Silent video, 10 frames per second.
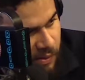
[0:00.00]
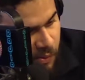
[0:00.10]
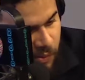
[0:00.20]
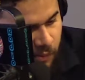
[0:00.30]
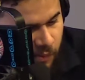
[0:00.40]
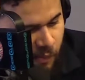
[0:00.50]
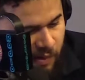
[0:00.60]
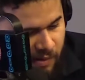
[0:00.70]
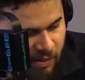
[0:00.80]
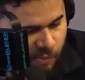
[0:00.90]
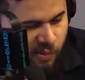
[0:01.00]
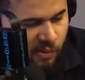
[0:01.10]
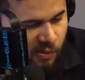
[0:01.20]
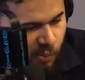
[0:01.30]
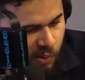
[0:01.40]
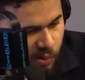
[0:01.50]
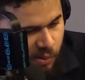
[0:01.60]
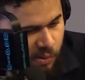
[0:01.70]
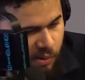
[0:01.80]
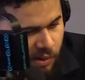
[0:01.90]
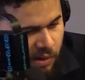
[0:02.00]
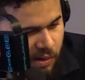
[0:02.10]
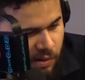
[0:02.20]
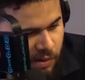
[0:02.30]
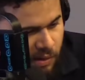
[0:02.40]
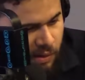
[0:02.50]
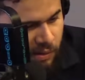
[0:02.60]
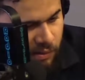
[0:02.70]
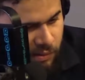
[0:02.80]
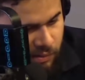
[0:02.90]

I think we hit that point where the